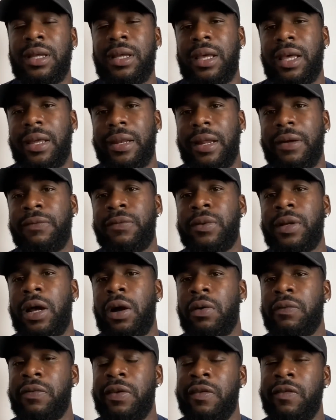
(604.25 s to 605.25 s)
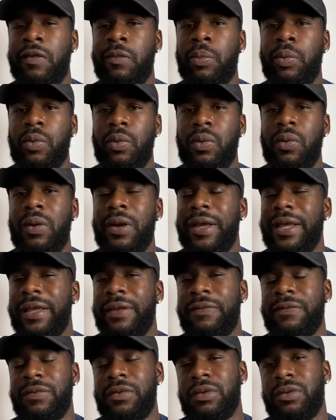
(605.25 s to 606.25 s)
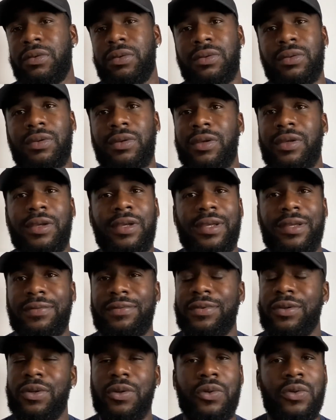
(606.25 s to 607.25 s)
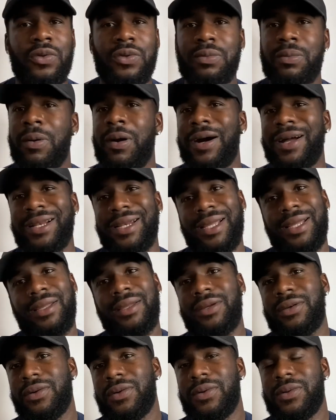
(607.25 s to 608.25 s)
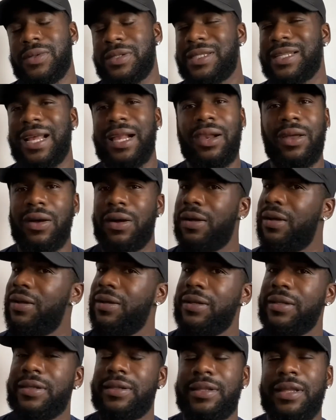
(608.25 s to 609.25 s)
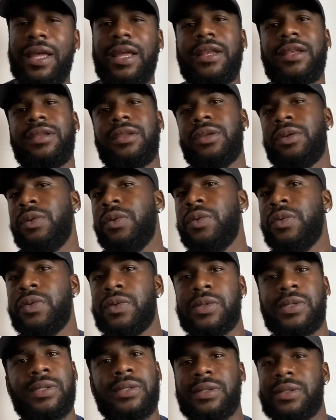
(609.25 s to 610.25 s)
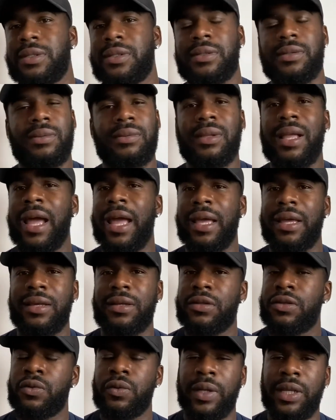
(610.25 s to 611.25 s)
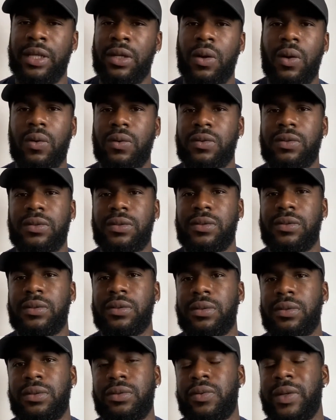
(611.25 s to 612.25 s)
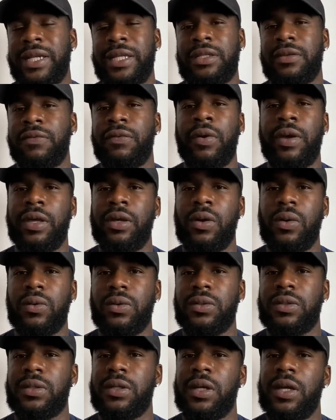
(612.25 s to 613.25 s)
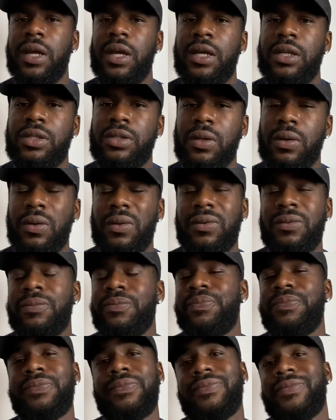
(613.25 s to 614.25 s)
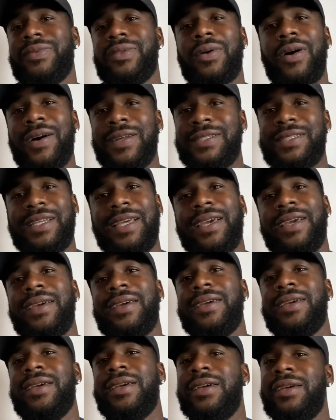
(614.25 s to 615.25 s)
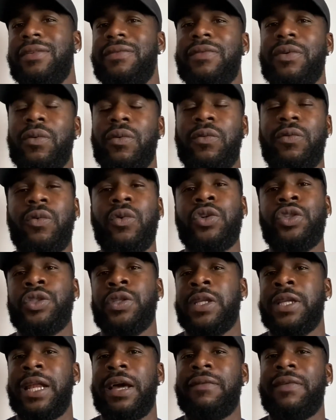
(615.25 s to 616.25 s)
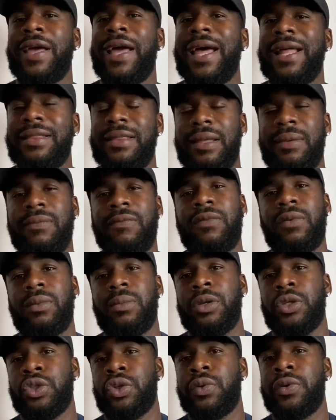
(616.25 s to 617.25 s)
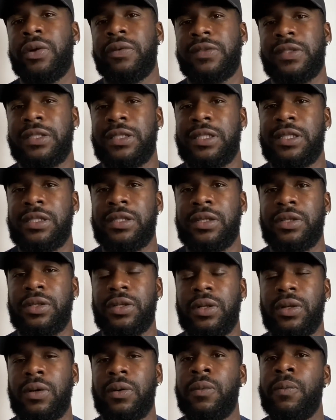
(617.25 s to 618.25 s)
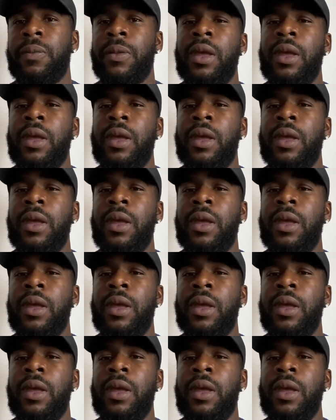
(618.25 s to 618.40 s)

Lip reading: And I feel like with Liverpool, if you lose Mane or Salah, then you lose like 20 goals, 20 to 30 goals. So last year, they were fortunate that they had them for majority of the season, you know.